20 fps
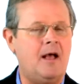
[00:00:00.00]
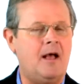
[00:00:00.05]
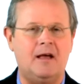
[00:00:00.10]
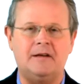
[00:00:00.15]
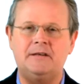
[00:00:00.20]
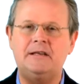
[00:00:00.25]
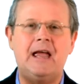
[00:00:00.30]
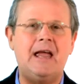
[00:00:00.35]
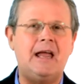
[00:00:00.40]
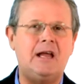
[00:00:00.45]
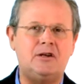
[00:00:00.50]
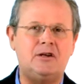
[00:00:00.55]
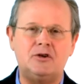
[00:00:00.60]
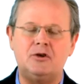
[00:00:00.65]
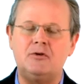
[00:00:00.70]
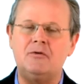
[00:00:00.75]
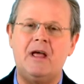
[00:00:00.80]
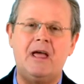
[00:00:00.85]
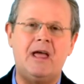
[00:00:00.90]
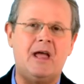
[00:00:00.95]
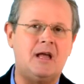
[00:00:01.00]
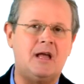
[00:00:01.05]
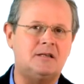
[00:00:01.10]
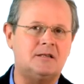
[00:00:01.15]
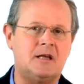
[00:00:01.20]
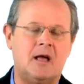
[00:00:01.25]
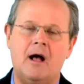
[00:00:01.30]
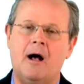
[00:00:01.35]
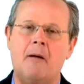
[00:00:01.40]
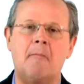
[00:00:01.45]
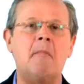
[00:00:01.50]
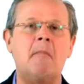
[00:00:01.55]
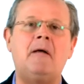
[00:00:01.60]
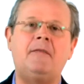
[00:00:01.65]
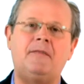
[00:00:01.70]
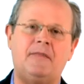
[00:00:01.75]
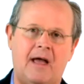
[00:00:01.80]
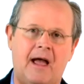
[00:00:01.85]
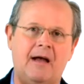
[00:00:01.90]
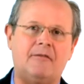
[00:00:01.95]
A day, two days, a
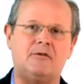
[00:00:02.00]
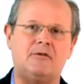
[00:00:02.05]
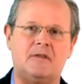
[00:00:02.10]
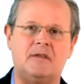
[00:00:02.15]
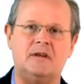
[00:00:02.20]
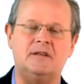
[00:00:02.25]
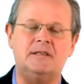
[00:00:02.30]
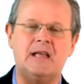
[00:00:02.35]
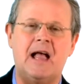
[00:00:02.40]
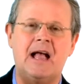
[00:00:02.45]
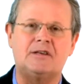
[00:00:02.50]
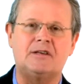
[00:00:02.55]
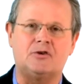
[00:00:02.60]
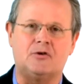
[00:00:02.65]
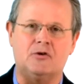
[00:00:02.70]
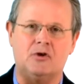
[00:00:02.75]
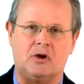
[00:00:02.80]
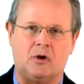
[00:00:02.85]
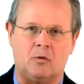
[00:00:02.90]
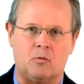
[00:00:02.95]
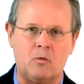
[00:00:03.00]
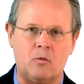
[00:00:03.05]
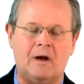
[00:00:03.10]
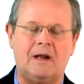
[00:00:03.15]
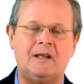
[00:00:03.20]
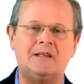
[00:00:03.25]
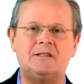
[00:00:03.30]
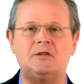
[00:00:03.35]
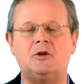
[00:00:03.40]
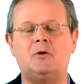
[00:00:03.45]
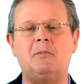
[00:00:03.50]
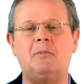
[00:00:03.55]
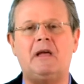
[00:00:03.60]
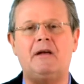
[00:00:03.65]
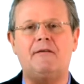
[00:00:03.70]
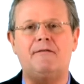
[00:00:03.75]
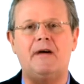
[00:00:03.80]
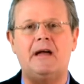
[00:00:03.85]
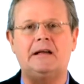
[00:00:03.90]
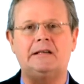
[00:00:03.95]
month after the disaster, you can really still be
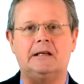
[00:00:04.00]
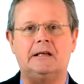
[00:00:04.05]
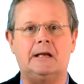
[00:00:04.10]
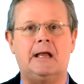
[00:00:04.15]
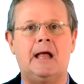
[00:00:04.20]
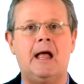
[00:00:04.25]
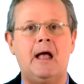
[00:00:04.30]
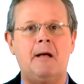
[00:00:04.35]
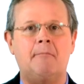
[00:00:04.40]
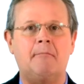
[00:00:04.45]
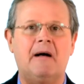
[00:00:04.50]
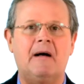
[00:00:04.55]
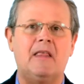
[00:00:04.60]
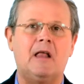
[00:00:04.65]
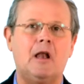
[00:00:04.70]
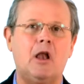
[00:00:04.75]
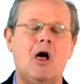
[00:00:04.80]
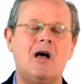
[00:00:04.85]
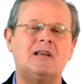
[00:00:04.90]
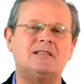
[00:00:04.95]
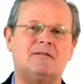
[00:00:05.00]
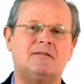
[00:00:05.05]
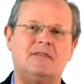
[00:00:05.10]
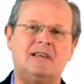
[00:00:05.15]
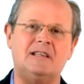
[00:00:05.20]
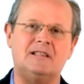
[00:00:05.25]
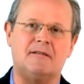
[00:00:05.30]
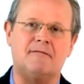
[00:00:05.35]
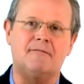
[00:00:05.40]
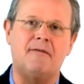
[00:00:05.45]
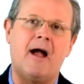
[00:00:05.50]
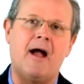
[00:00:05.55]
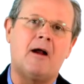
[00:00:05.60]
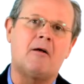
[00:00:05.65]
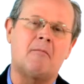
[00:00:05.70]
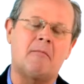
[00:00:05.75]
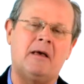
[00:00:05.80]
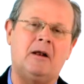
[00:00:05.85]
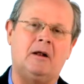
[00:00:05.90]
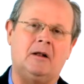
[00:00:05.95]
affected by the loss of these
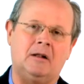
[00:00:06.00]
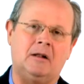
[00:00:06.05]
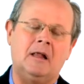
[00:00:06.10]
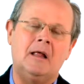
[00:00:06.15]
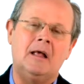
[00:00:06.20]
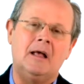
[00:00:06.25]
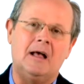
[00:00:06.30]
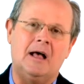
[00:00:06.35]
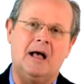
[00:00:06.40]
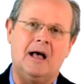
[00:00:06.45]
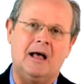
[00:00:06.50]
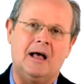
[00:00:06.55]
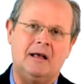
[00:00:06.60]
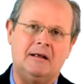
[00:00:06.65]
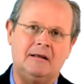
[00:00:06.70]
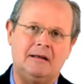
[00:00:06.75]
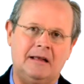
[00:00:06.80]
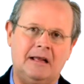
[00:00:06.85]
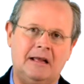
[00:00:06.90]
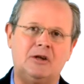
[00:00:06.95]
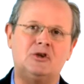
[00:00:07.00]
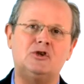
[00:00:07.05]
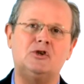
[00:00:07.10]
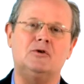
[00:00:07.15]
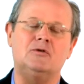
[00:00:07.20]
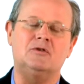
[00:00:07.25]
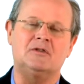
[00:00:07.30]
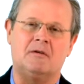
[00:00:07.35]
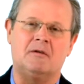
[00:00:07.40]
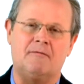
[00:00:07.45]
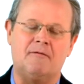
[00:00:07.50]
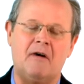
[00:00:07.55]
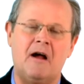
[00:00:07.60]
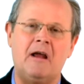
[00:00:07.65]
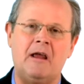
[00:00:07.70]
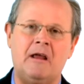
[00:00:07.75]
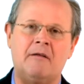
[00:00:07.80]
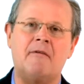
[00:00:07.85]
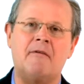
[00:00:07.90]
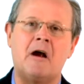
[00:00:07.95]
environmental uh, issues and
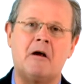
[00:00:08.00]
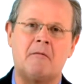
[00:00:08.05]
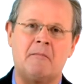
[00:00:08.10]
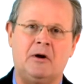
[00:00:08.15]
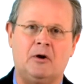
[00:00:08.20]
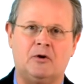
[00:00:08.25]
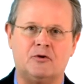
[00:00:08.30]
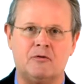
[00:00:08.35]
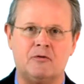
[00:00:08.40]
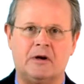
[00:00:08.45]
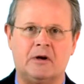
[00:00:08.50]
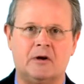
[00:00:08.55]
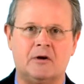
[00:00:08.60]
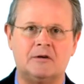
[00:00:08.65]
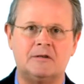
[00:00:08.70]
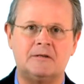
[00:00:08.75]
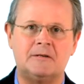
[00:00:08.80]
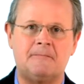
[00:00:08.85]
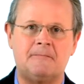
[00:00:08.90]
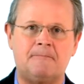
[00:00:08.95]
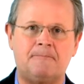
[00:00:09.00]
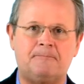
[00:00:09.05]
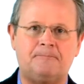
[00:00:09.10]
envi environmental triggers.